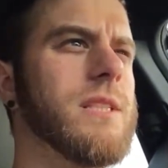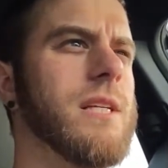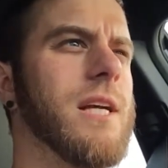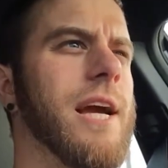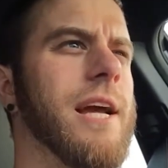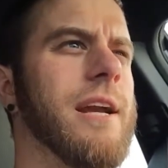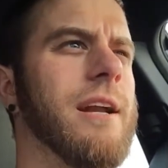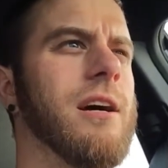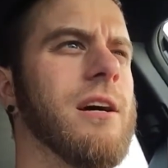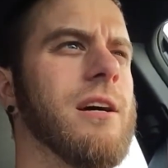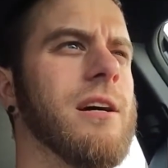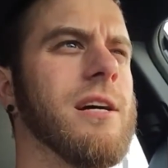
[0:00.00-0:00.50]

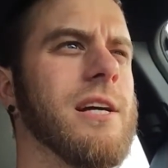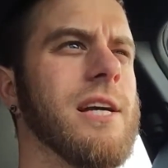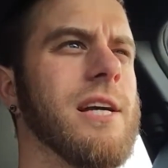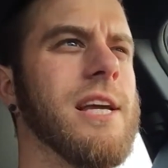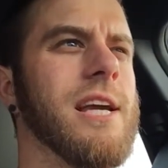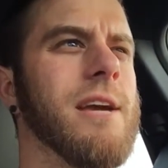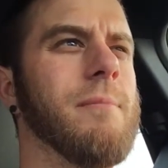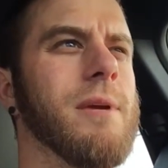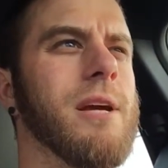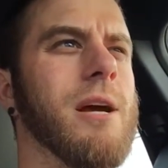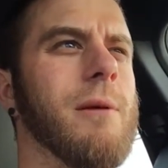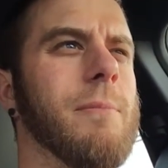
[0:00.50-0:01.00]
And he
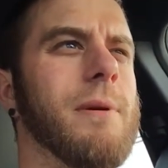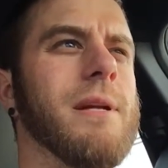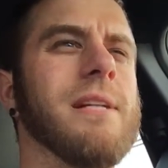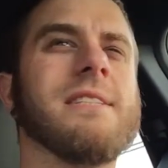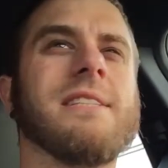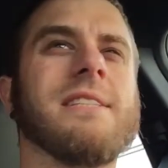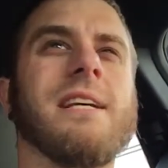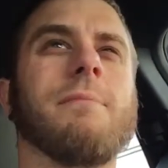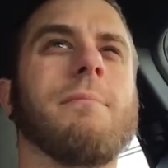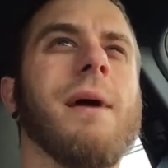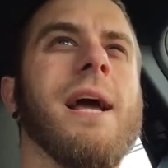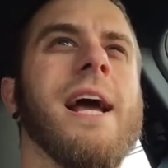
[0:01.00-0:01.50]
hit me up and he
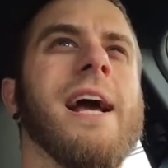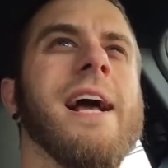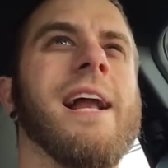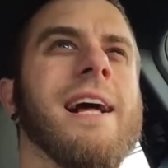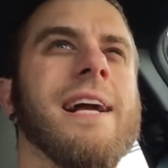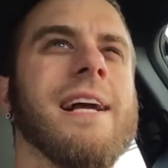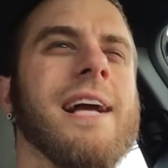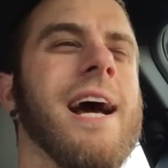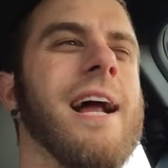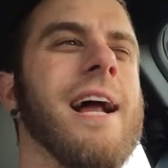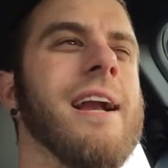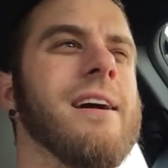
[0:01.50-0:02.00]
said, "Man,
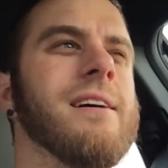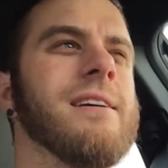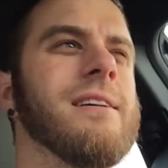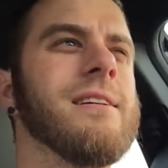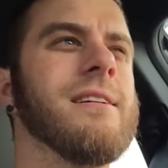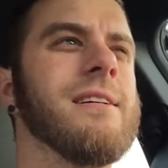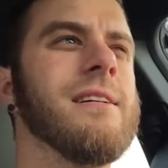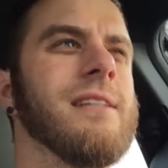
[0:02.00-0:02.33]
I kind